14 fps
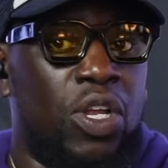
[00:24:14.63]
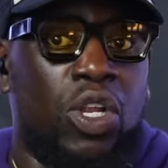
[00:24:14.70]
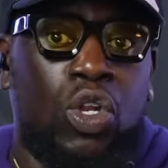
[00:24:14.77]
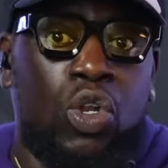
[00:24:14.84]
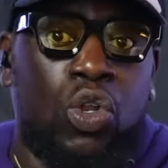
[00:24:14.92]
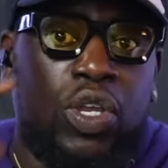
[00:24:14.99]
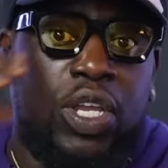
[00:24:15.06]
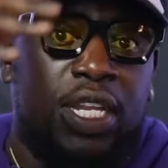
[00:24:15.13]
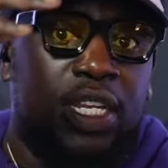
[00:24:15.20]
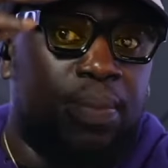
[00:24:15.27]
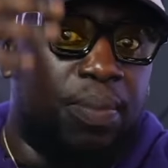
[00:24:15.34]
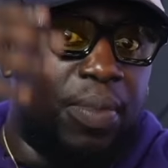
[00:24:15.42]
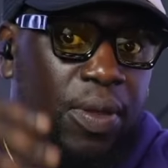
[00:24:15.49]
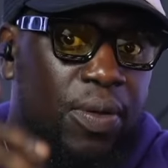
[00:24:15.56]
Look in the
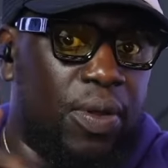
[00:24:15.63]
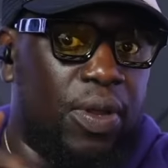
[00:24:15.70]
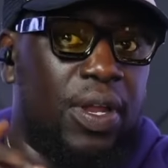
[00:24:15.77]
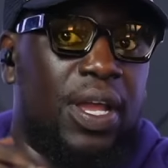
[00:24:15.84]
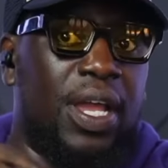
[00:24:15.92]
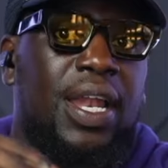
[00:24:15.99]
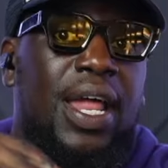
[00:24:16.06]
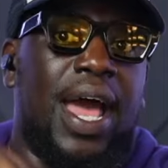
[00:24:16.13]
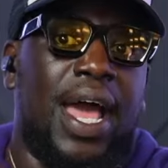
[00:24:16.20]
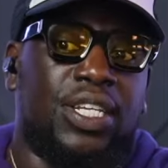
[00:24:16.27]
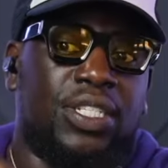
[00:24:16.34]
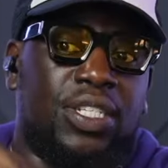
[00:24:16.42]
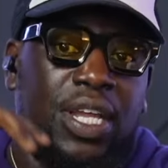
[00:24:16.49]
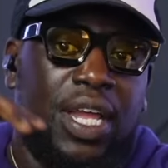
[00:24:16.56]
mirror and
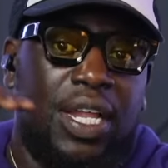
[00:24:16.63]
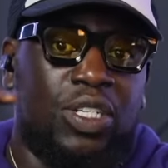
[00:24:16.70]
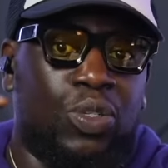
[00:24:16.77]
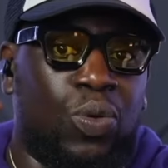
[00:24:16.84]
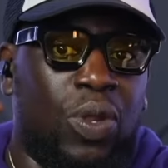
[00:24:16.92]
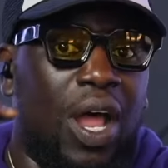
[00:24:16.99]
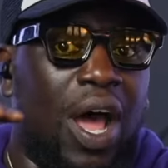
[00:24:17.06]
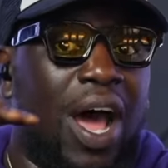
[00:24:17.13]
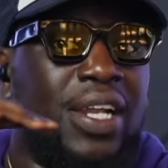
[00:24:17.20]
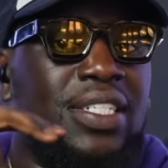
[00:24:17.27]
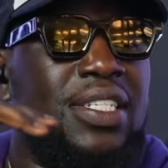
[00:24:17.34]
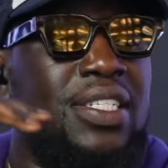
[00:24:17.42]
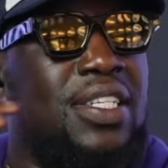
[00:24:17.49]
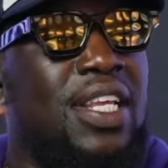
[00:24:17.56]
actually do an honest
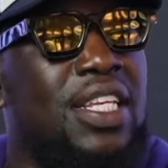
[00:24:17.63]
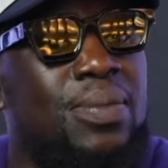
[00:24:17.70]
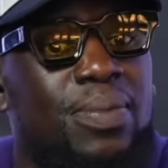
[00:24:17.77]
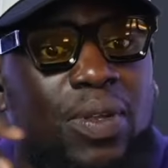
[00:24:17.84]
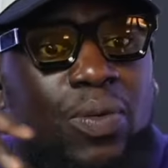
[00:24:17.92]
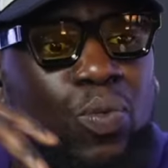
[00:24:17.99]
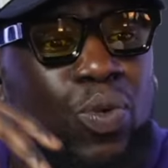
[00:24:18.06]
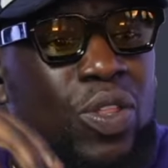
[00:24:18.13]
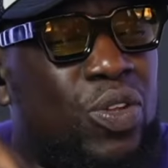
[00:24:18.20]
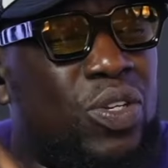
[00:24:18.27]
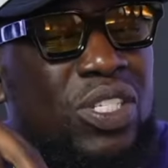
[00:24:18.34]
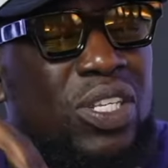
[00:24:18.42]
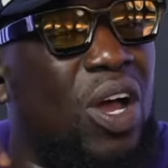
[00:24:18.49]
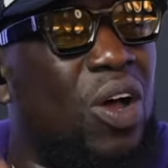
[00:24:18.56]
assessment with
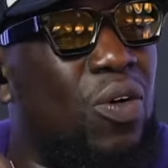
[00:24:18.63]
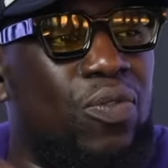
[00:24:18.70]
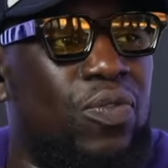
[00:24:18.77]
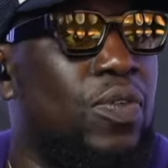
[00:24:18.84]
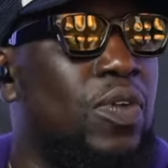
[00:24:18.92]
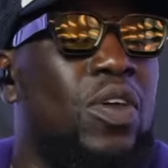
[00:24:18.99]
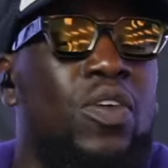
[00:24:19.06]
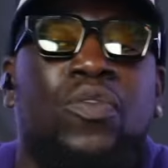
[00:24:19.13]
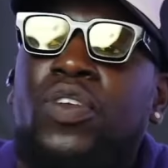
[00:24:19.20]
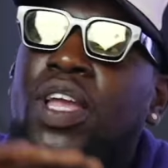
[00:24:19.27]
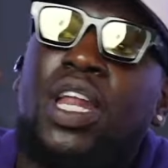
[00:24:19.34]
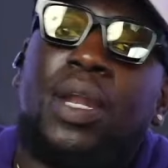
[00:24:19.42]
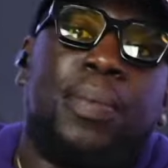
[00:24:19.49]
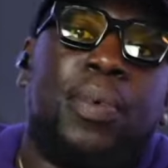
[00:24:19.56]
yourself.
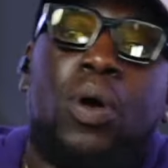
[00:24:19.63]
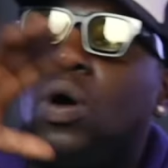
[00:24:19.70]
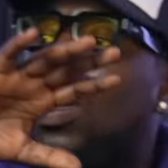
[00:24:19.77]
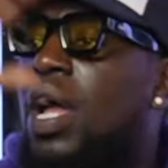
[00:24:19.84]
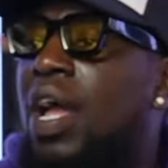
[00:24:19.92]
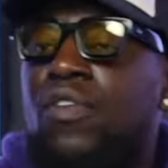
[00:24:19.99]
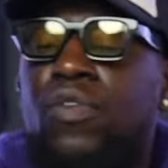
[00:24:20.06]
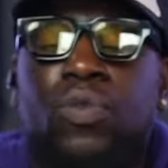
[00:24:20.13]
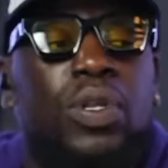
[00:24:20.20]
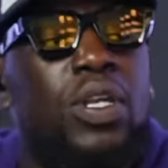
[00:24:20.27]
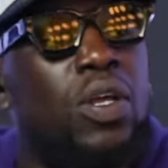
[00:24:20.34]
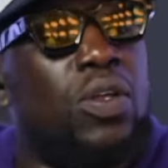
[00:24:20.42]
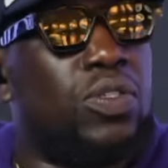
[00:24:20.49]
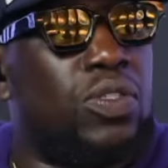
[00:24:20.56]
Forget about everyone
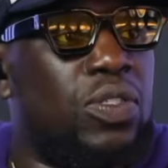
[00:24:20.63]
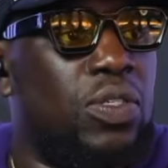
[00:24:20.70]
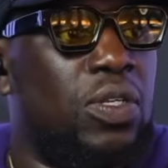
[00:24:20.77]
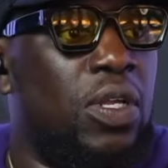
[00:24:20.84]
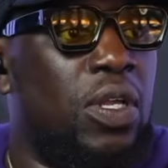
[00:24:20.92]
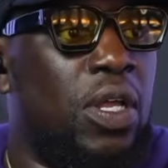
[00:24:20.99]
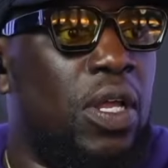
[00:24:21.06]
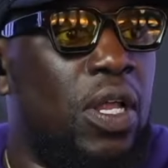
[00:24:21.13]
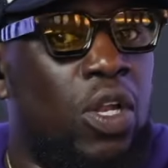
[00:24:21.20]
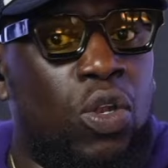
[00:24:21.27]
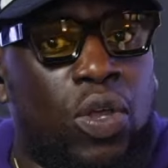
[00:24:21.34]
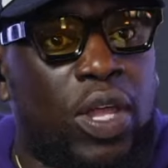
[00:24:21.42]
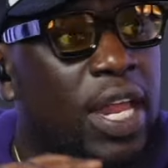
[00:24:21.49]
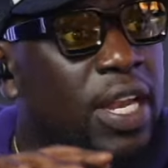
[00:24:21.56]
else.
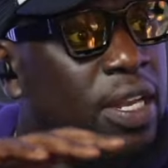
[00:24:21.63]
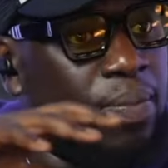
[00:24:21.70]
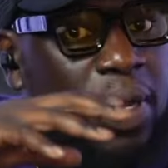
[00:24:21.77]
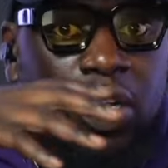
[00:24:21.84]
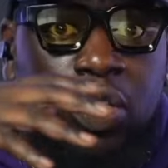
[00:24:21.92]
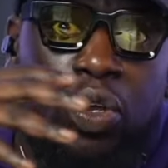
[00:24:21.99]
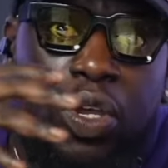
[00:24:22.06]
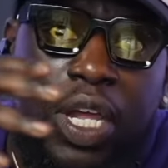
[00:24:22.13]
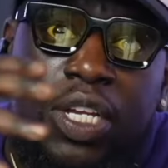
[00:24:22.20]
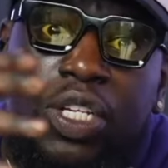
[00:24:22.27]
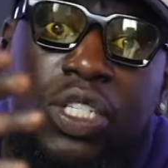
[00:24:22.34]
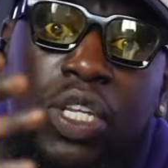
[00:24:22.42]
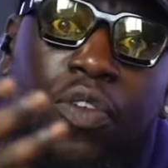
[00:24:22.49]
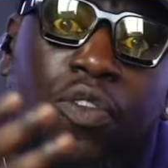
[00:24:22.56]
Look at
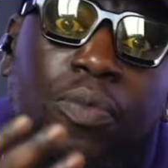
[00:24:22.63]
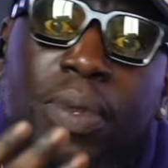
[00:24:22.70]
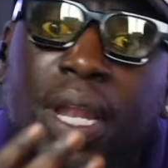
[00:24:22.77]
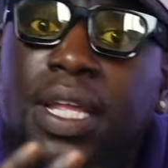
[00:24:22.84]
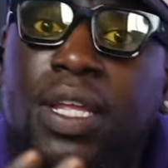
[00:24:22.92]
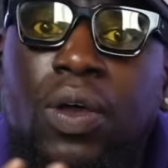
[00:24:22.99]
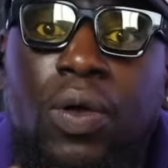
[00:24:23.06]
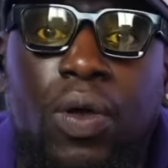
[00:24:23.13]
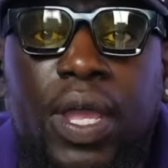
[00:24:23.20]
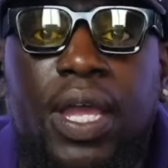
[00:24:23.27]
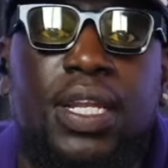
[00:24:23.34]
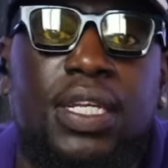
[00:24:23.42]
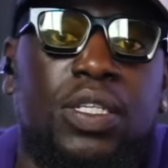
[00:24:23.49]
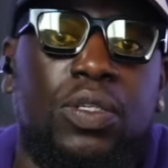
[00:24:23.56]
yourself and be like, yo, okay,
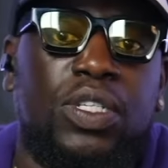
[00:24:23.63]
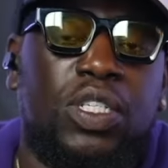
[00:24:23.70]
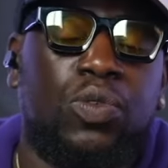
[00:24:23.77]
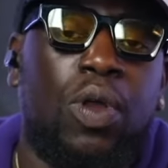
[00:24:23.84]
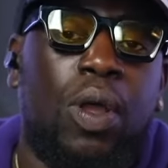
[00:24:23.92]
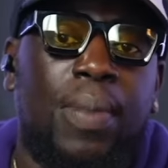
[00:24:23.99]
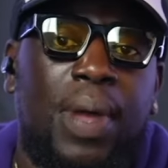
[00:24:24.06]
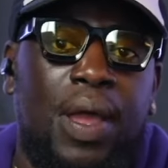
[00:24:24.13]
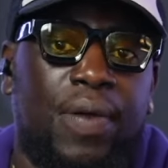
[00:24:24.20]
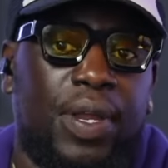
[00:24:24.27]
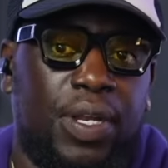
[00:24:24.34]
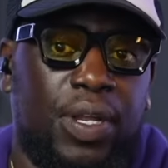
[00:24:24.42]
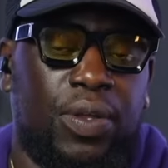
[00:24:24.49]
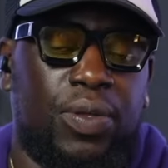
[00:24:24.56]
listen, this is where I'm at right
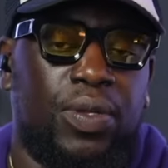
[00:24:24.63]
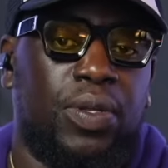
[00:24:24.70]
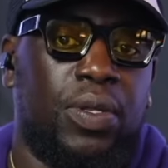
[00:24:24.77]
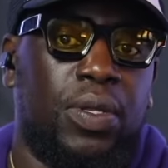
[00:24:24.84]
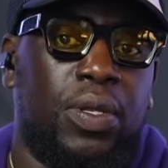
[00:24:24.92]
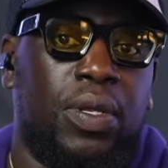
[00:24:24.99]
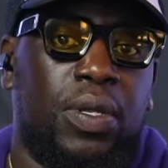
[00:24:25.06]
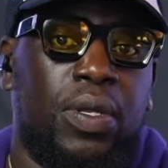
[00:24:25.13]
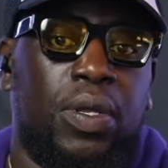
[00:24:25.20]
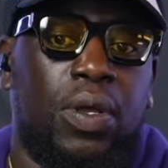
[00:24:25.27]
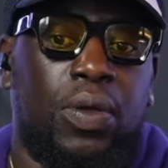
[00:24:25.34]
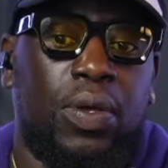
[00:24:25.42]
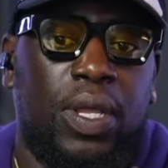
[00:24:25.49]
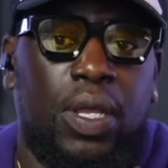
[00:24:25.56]
now.
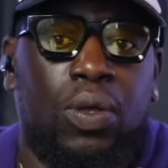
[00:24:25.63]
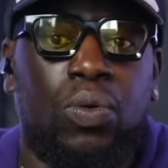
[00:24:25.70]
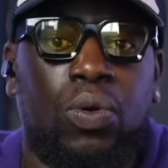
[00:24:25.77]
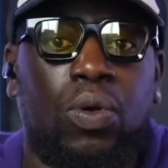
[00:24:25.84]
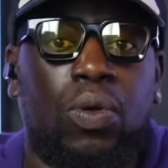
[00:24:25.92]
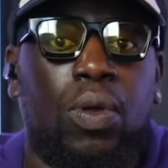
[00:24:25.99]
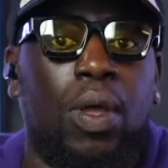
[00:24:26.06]
Okay, cool.